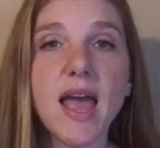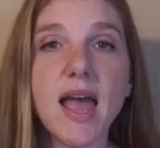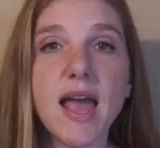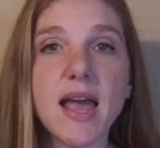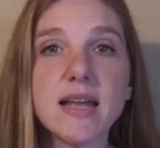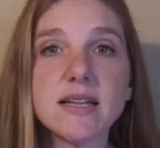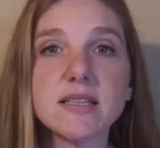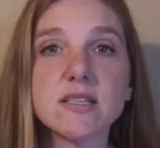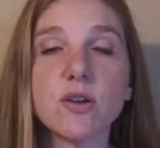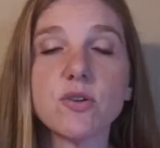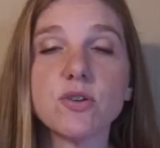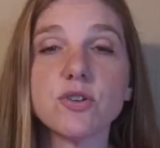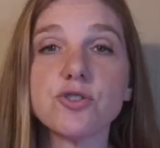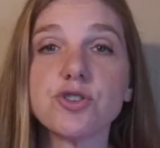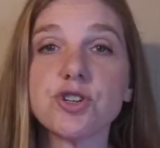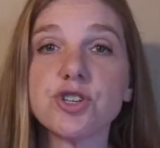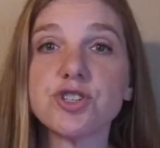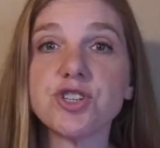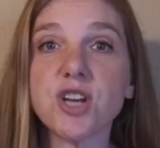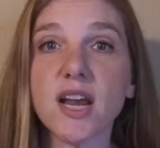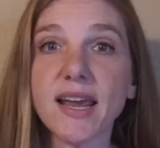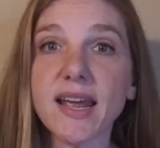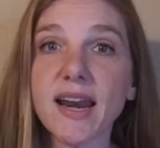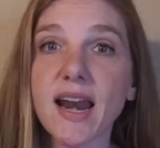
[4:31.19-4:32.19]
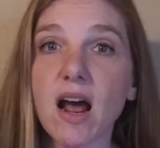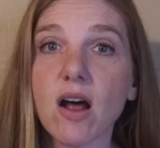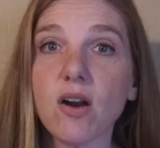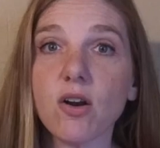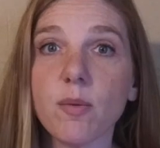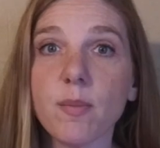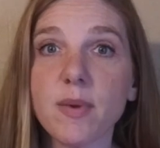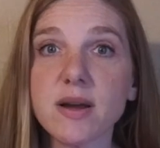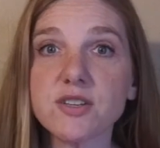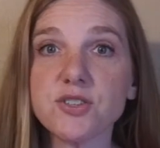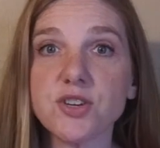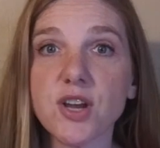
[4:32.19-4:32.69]
And so you should check it out
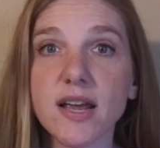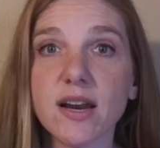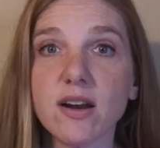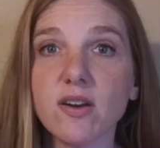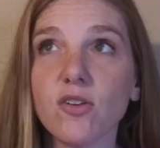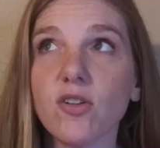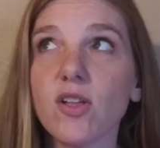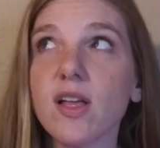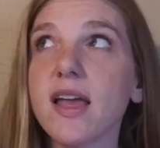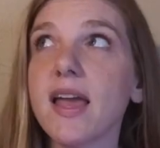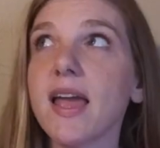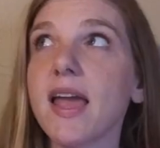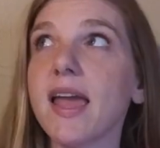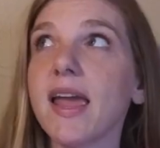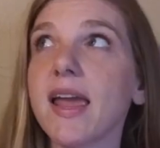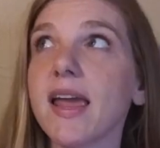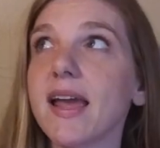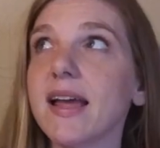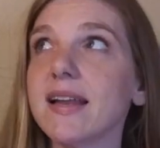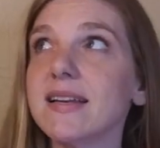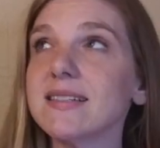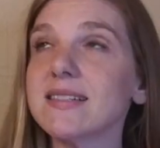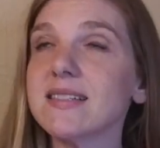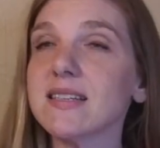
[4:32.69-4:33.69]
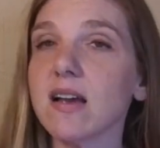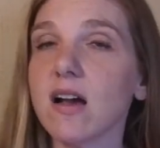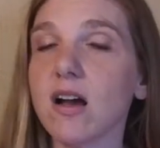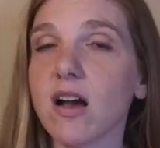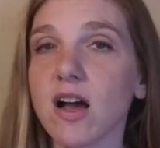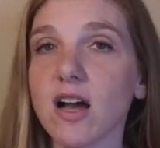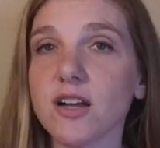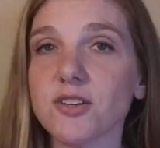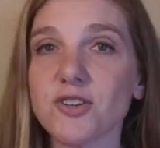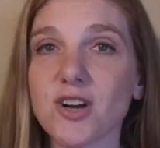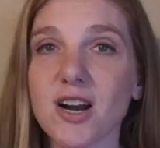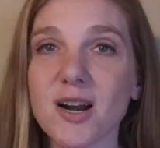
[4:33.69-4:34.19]
on my channel and
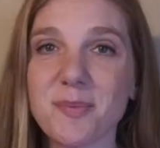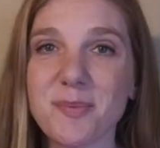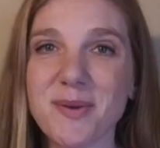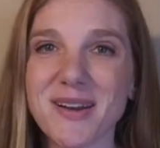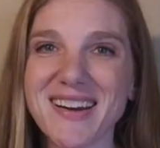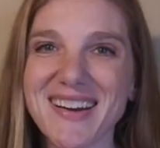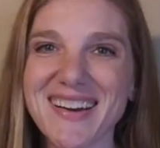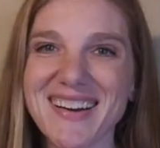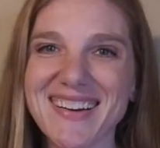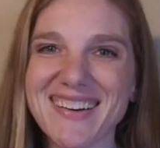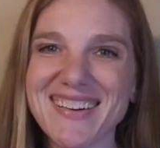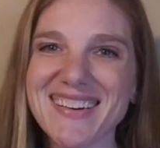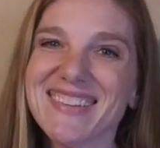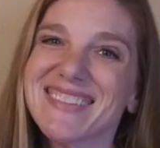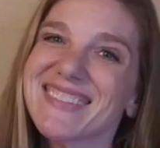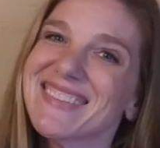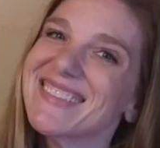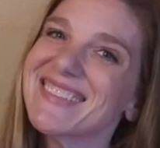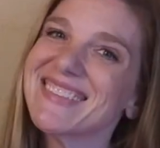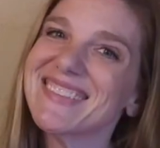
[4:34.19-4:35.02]
I'll try to put it here.